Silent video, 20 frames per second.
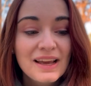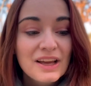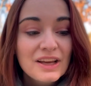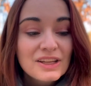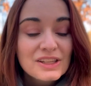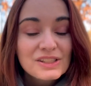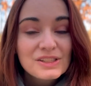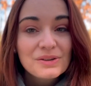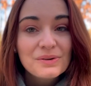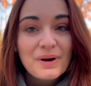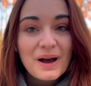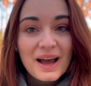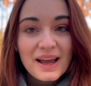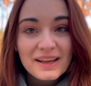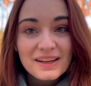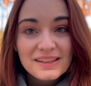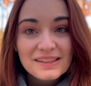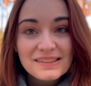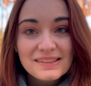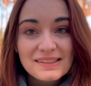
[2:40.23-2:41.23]
So I
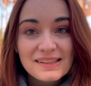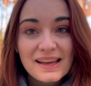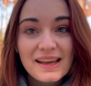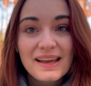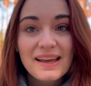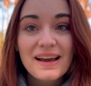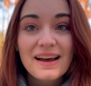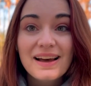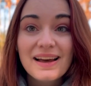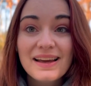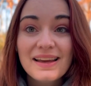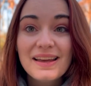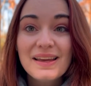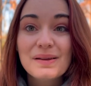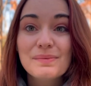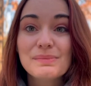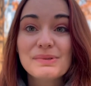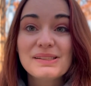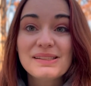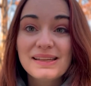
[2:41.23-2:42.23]
could say I
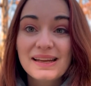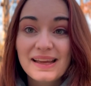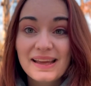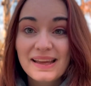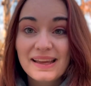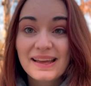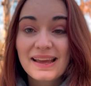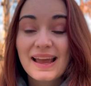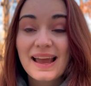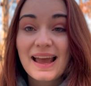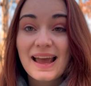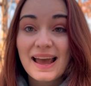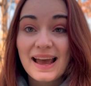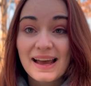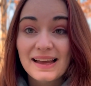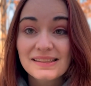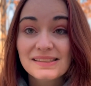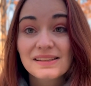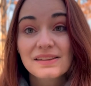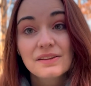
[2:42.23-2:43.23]
am staying
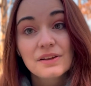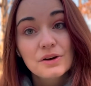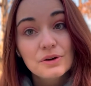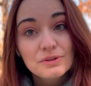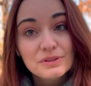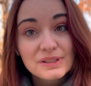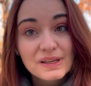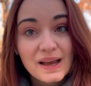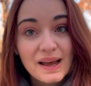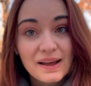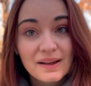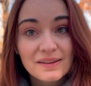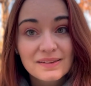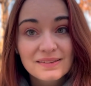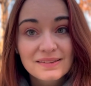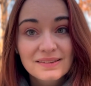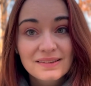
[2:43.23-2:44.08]
at the hotel.